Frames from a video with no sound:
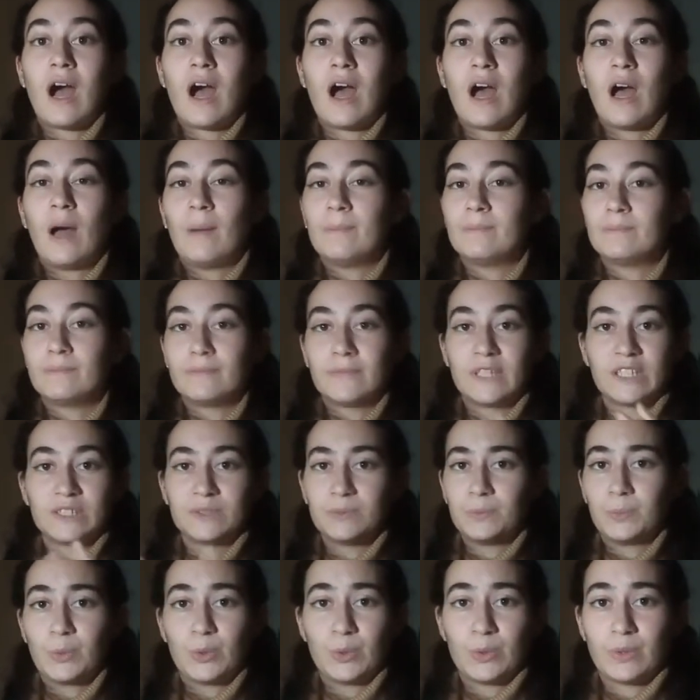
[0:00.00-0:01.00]
a much
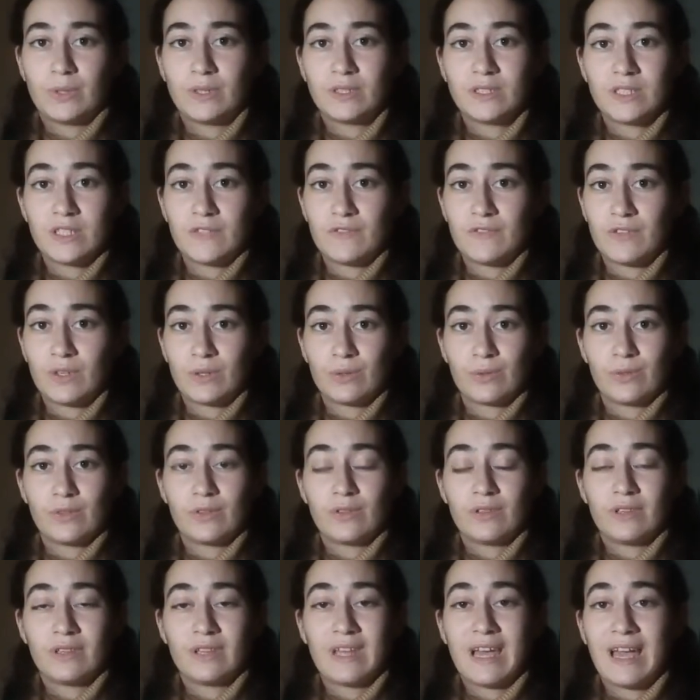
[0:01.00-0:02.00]
more
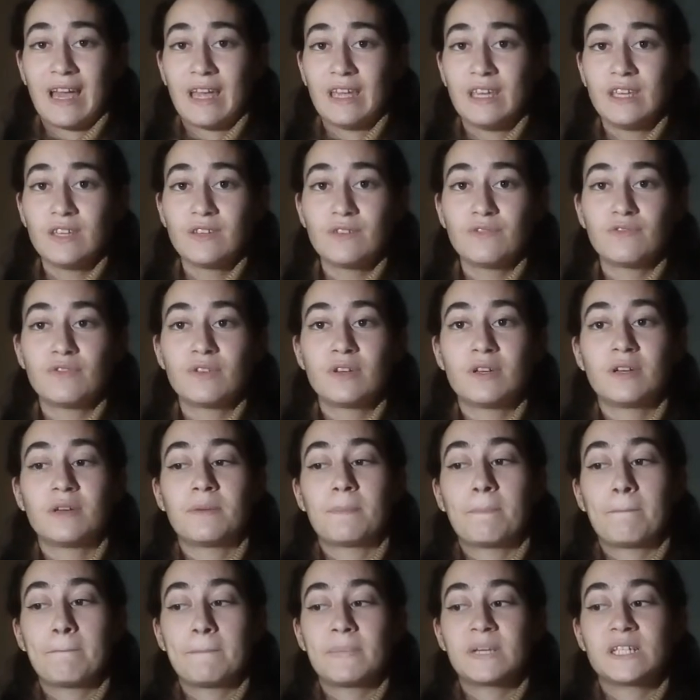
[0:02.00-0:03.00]
difficult life.
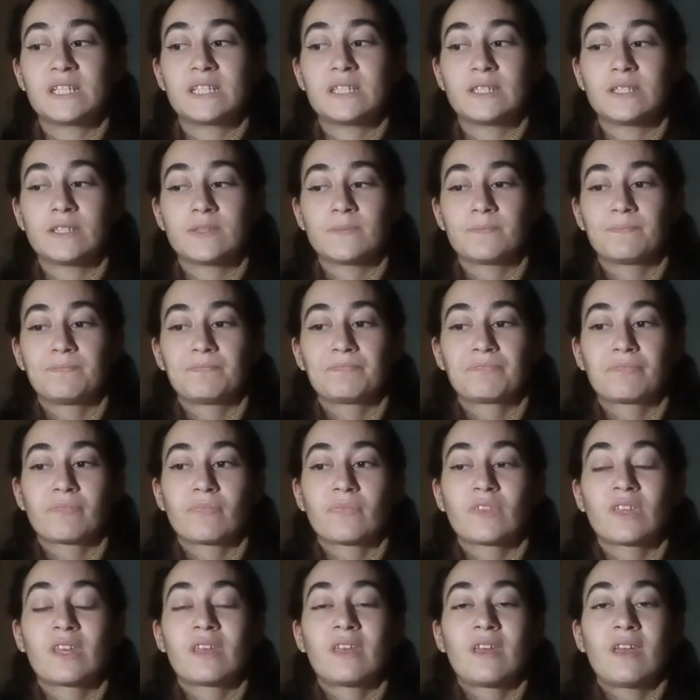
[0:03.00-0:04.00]
But
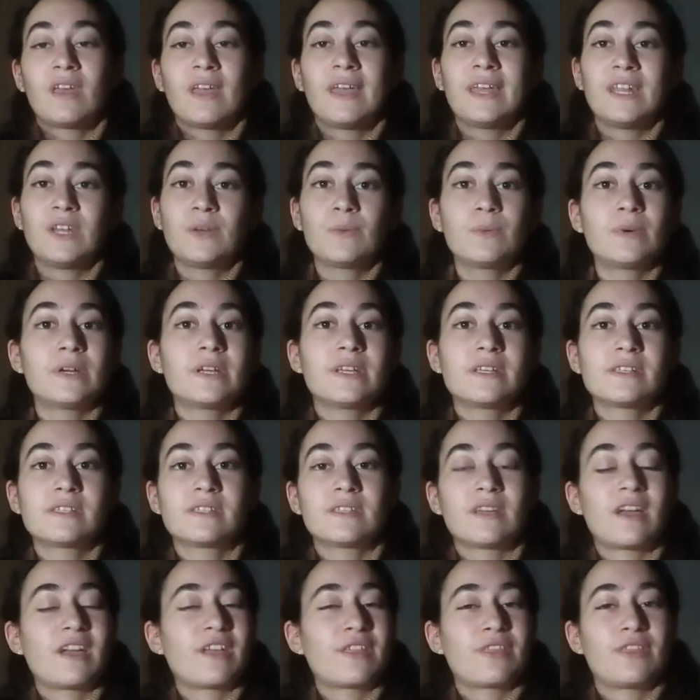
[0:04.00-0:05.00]
anyways,
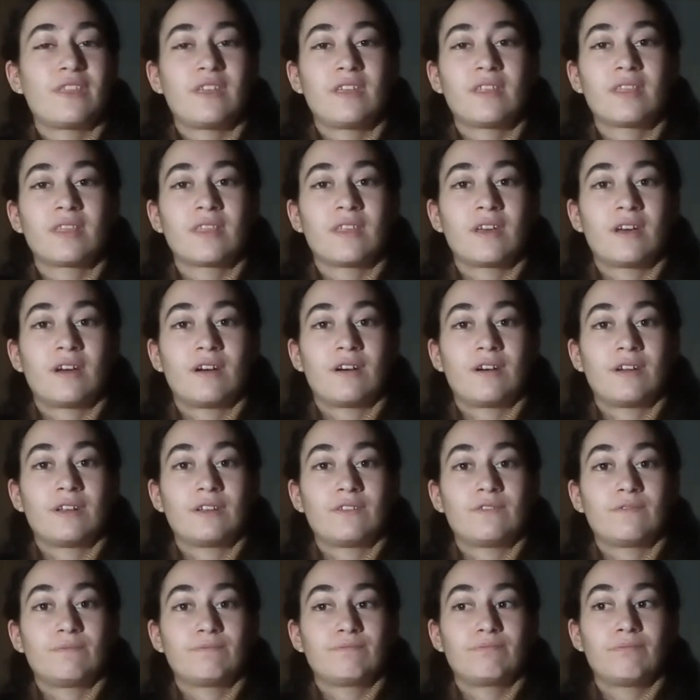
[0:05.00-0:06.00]
I think that
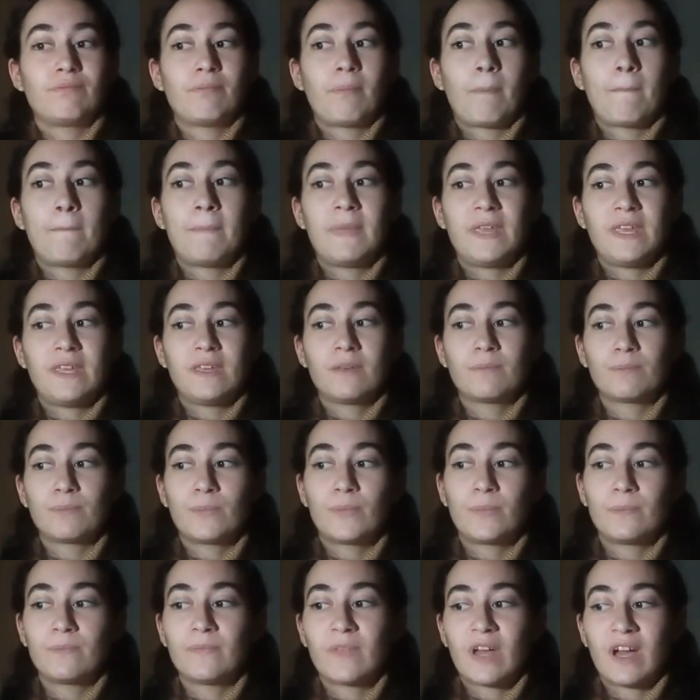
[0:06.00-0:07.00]

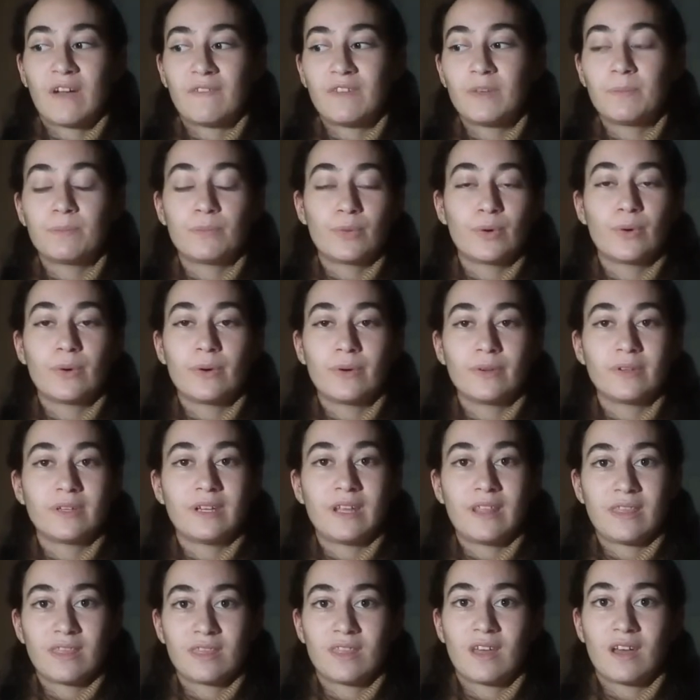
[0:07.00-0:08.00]
having born
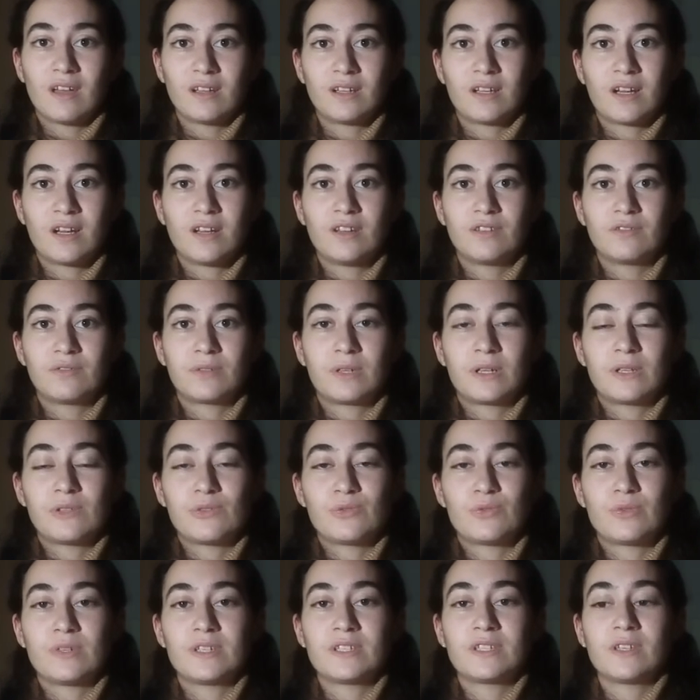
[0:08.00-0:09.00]
in that kind of
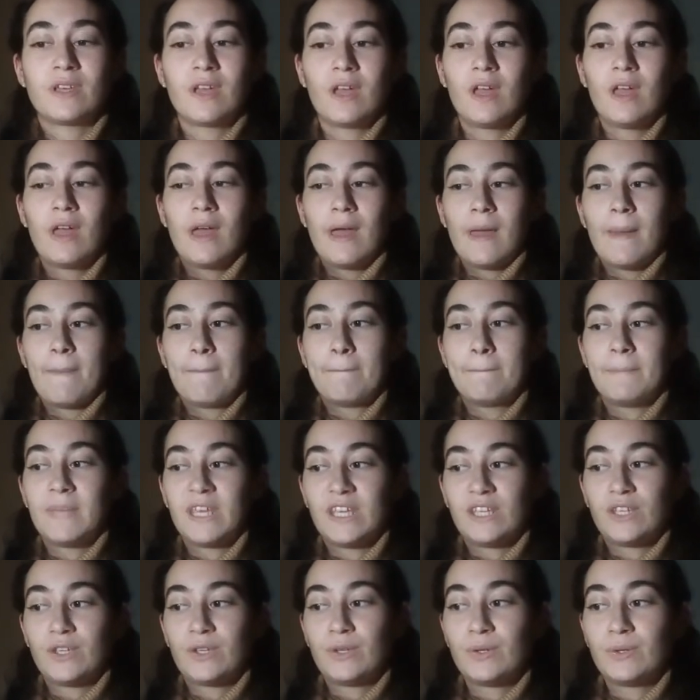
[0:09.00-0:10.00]
countries
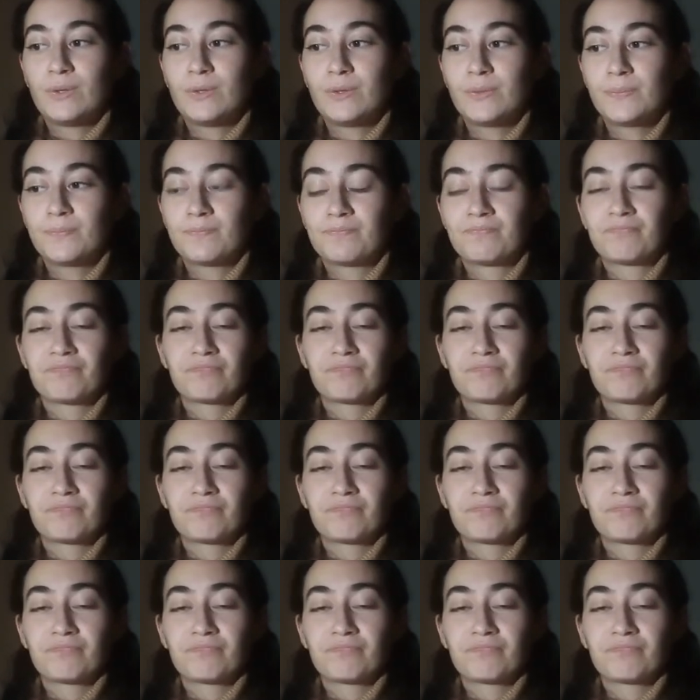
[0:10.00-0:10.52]
make you